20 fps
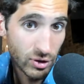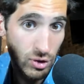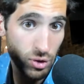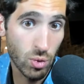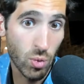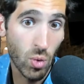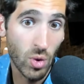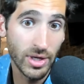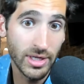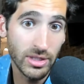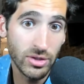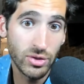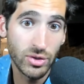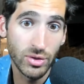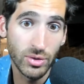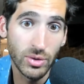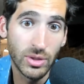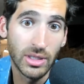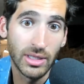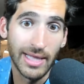
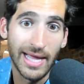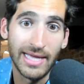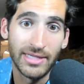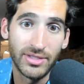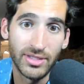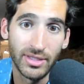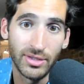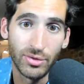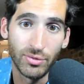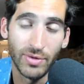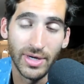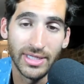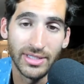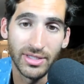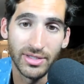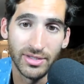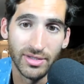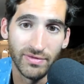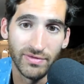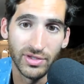22 classics
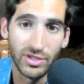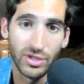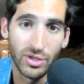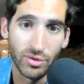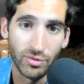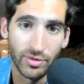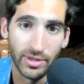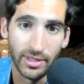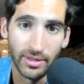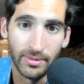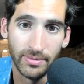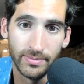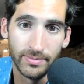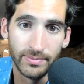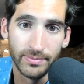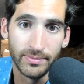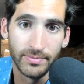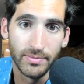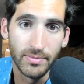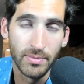races of his career,
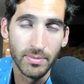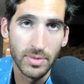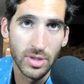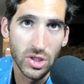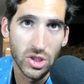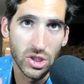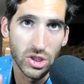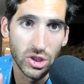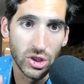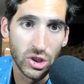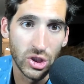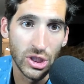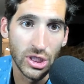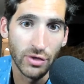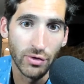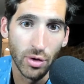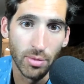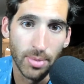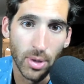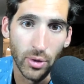
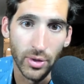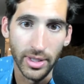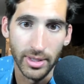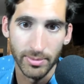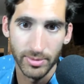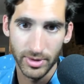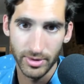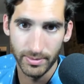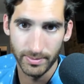0 podiums.